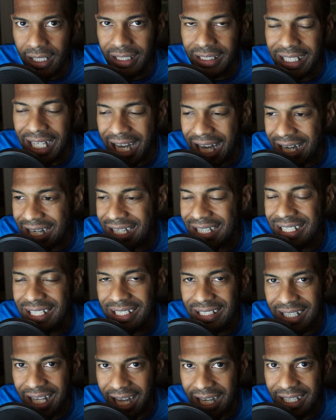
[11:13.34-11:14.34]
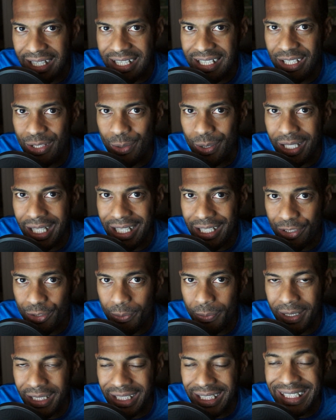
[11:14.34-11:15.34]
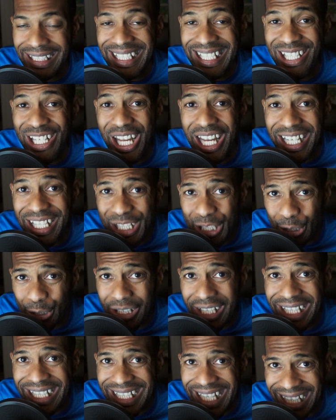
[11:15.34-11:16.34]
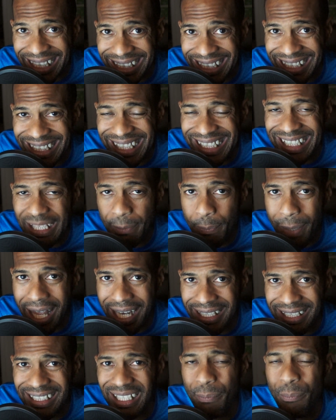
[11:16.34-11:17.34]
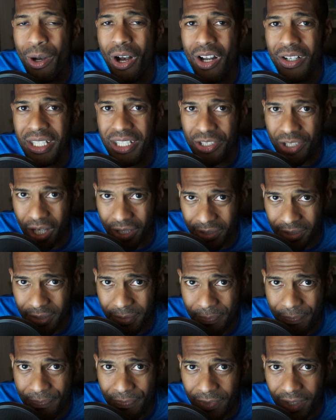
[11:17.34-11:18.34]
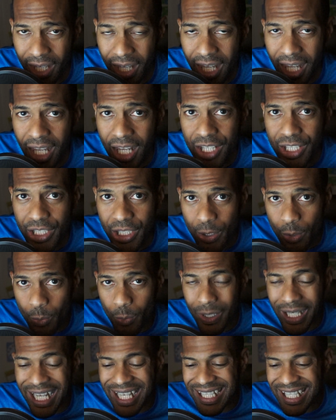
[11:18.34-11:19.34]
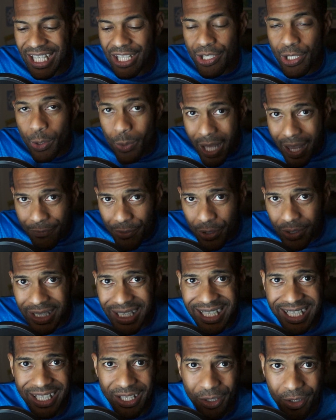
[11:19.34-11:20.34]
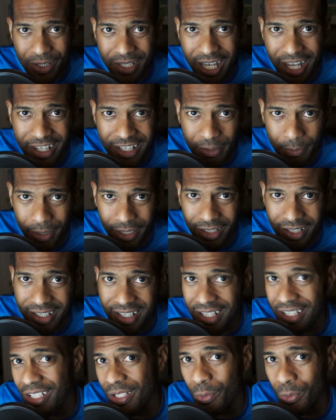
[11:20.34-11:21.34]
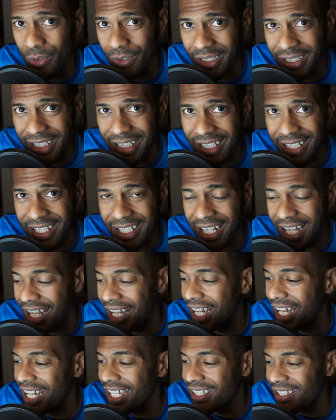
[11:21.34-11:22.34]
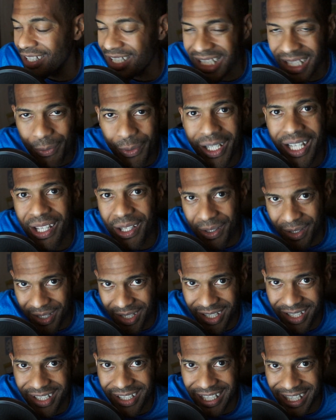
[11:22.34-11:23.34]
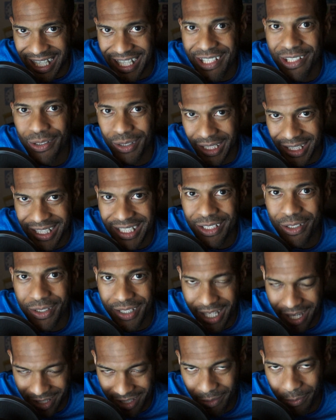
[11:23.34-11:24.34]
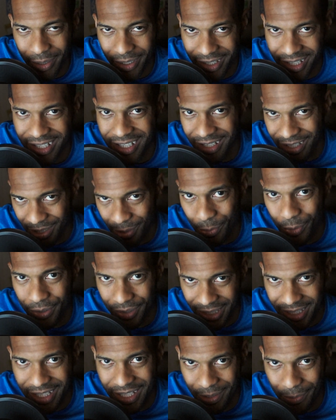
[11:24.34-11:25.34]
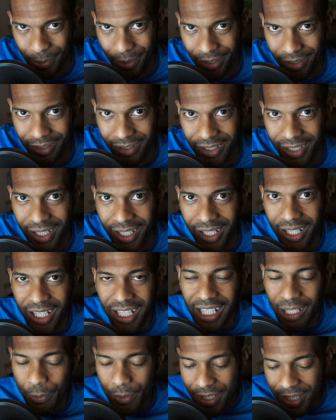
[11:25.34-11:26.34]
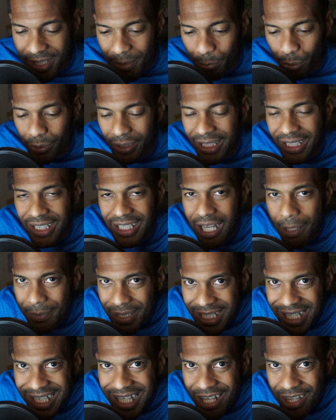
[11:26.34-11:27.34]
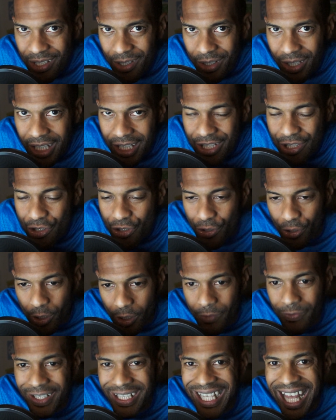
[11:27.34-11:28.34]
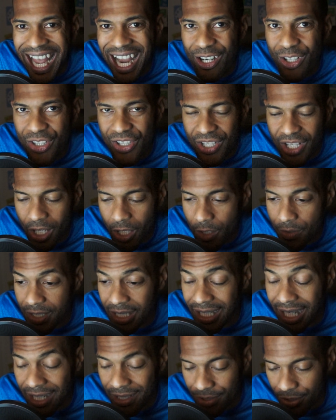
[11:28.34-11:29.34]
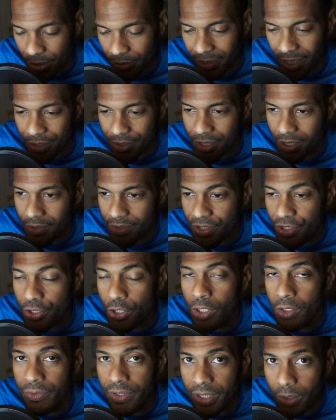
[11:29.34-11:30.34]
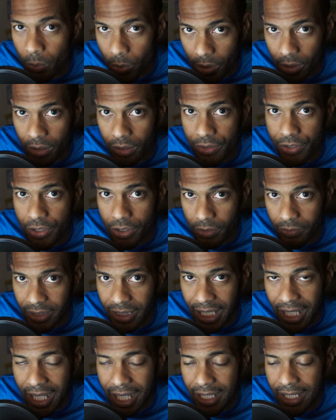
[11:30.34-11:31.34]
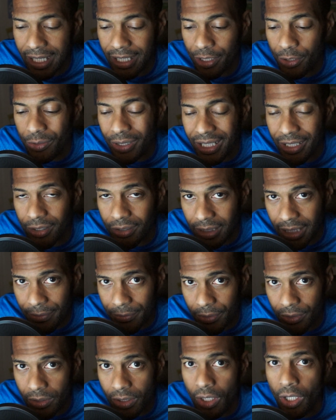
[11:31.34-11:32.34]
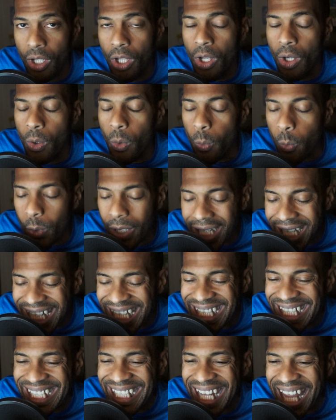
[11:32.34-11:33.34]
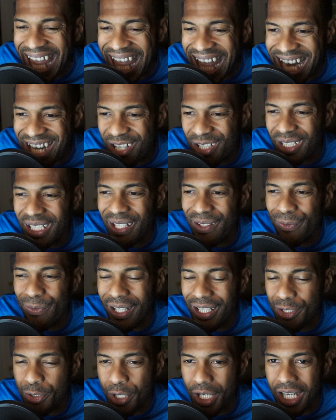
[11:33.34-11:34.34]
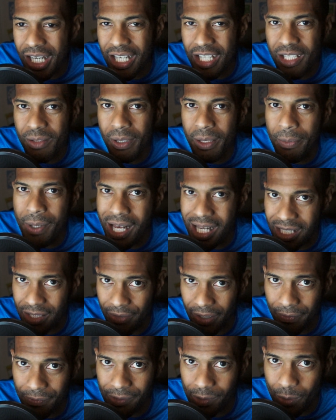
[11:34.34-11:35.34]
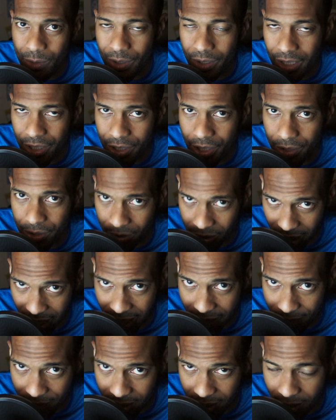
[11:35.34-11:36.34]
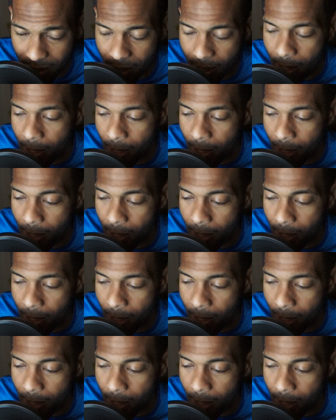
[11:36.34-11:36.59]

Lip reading: God has designed us to be interconnected and dependent upon each other. When I say you have unique skills, talents, and abilities that this world needs, there's someone else that has unique skills, talents, and abilities that this world needs as well. And with us coming together and serving the world, serving God at a greater level, we can actually affect change and be a positive influence in each other's lives.